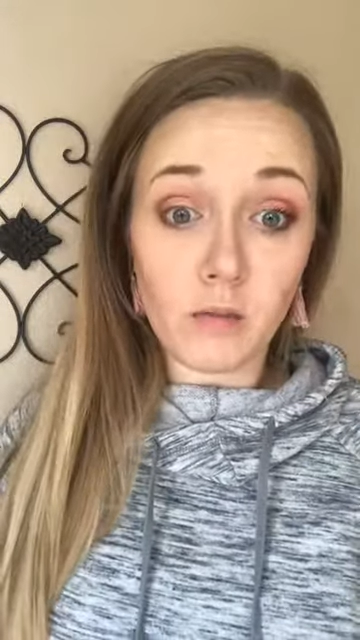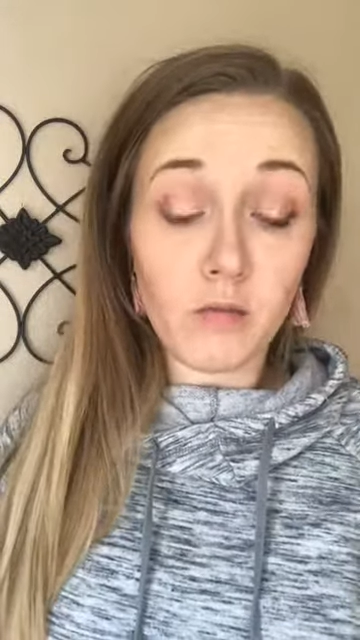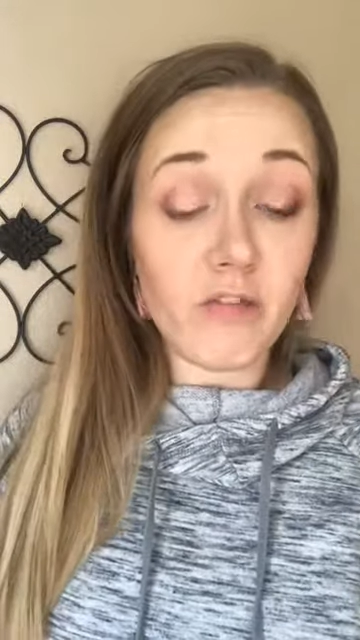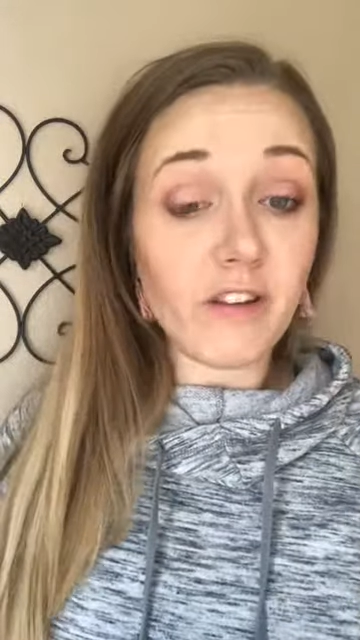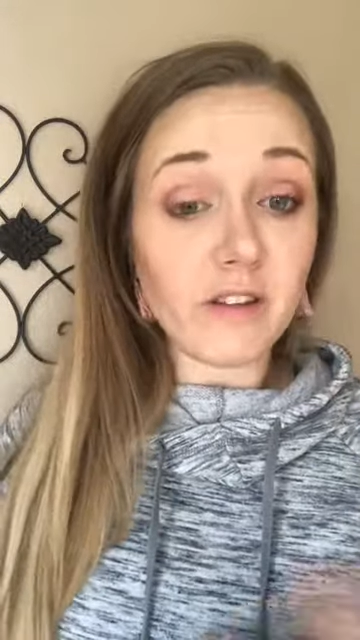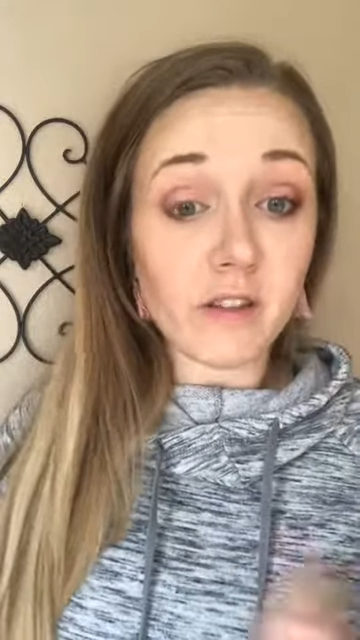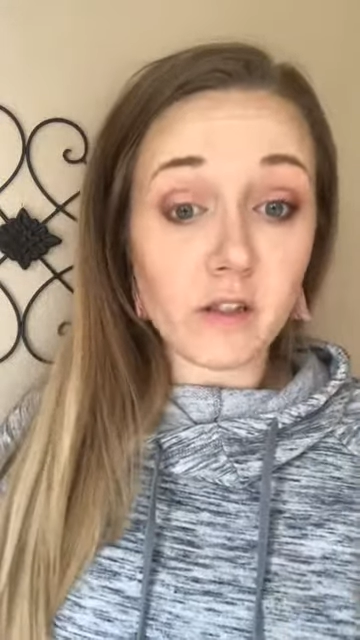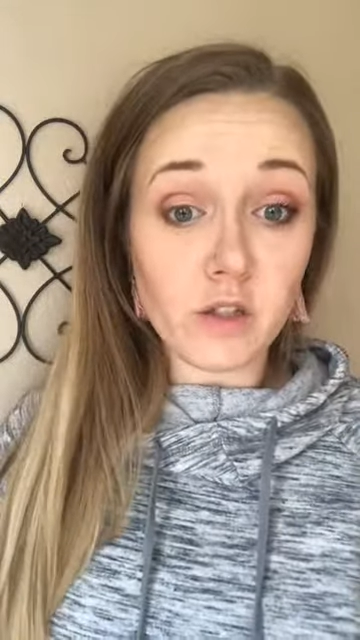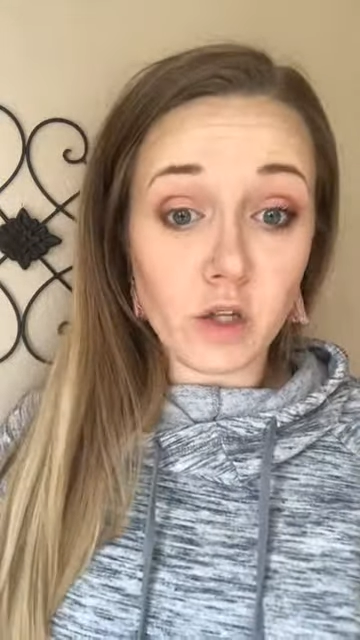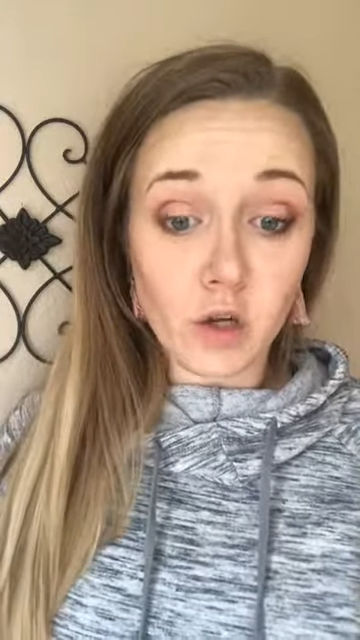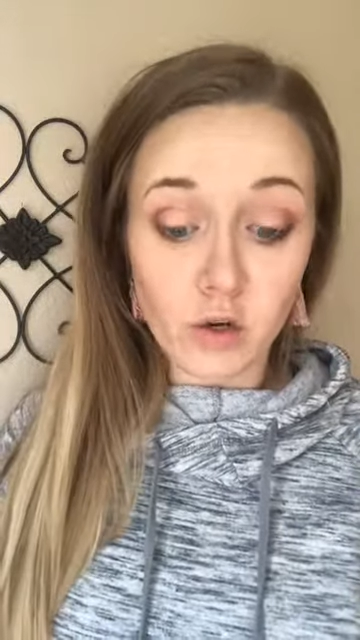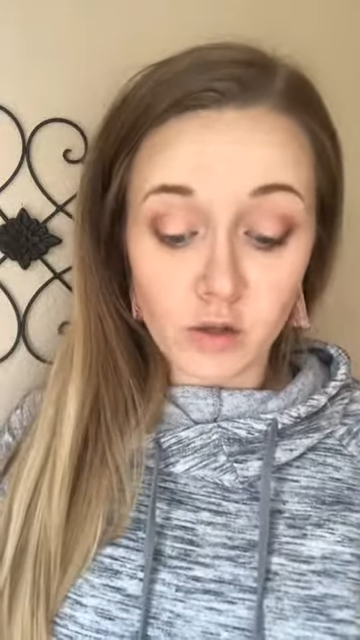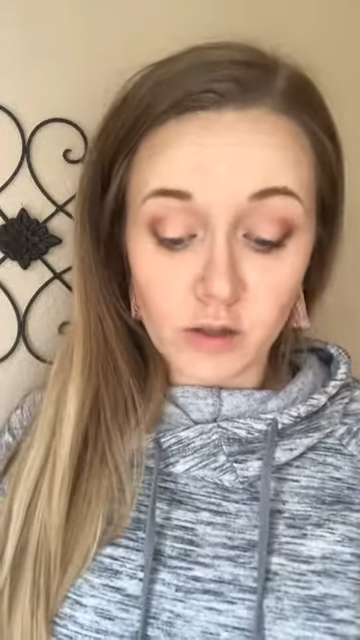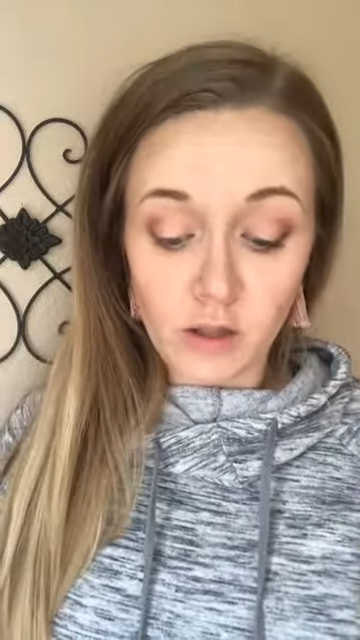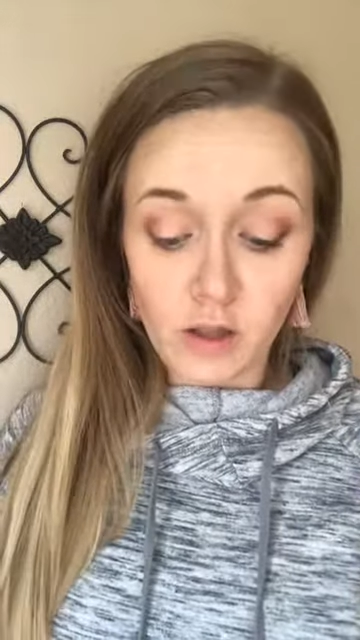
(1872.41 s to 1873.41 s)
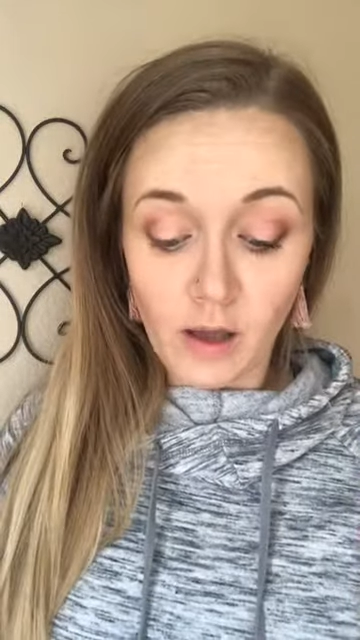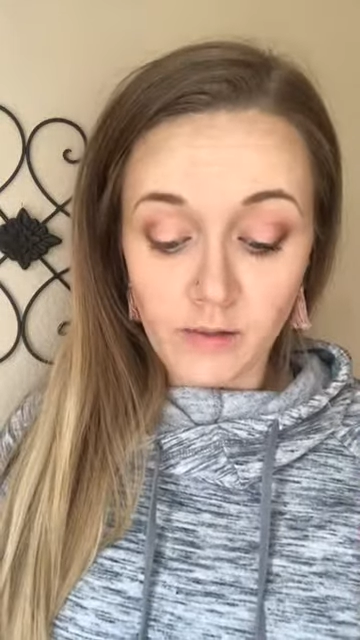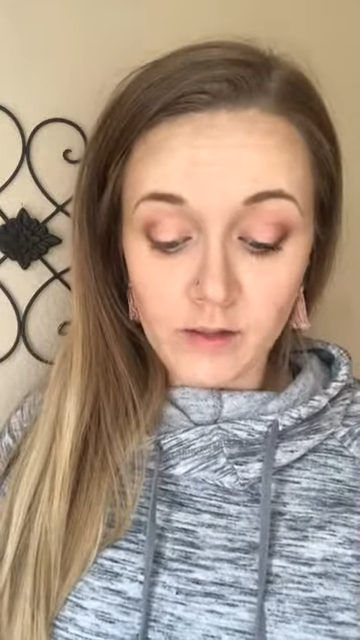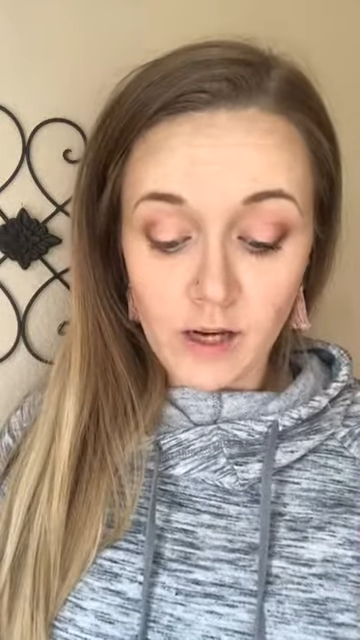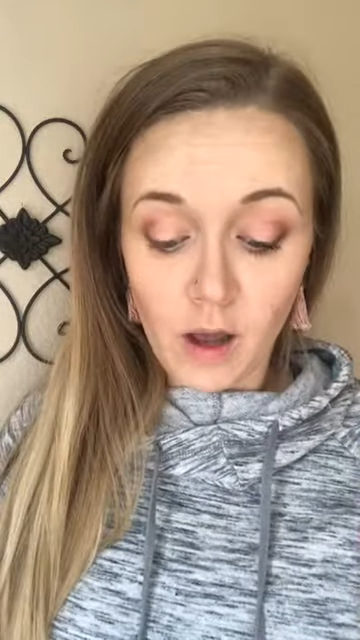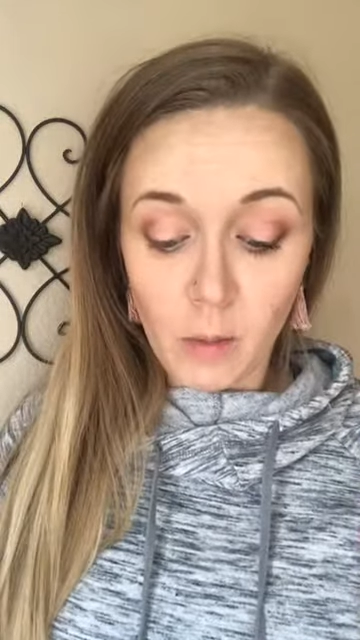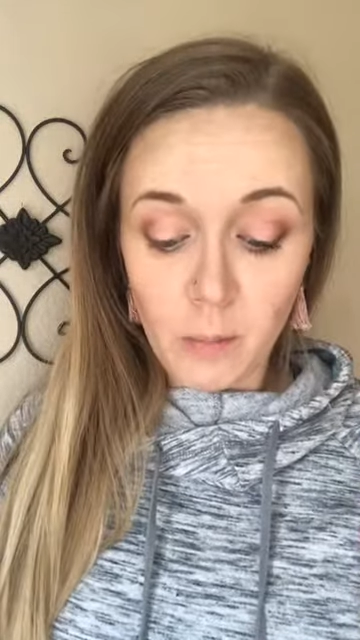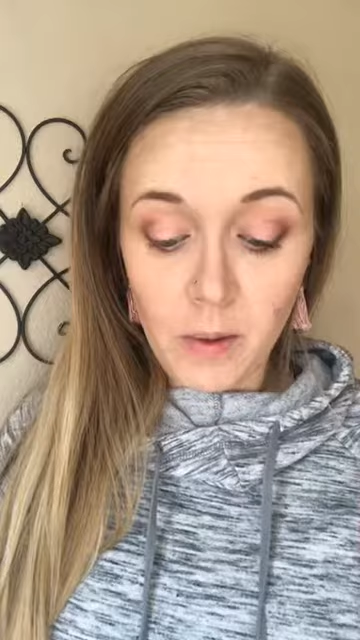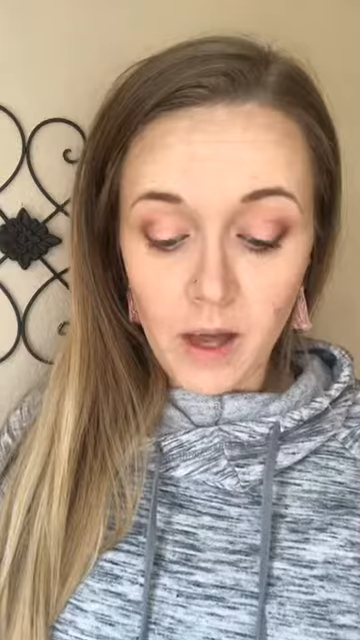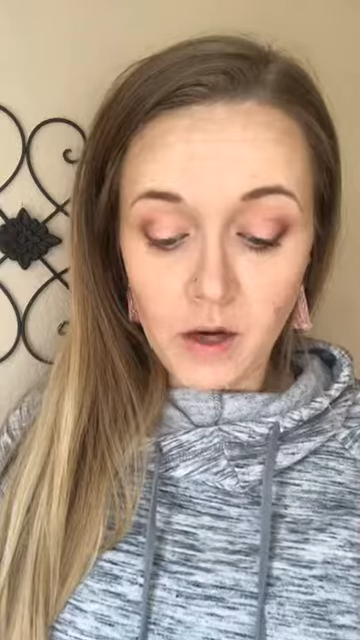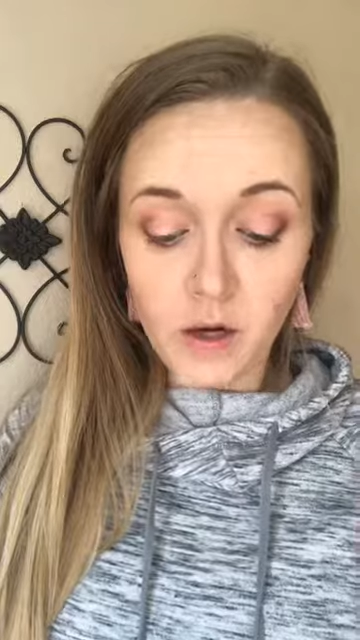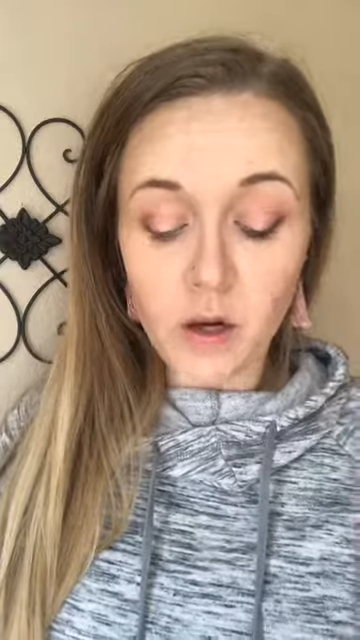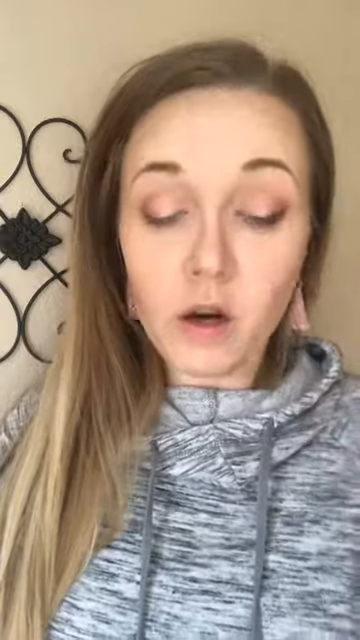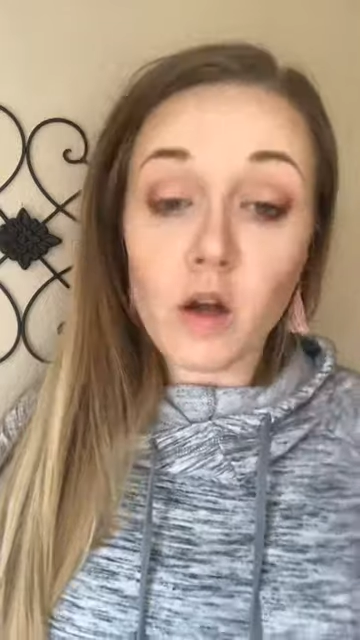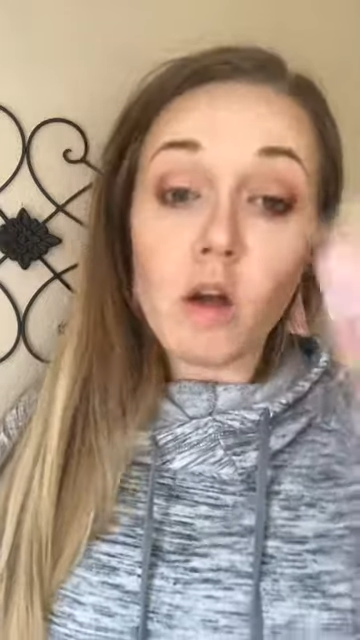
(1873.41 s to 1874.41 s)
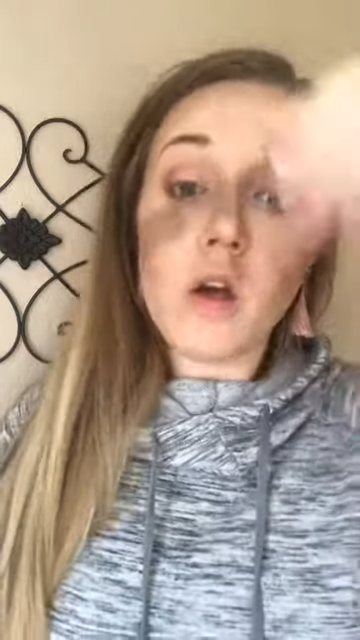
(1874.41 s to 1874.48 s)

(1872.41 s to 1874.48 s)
fits into your lifestyle better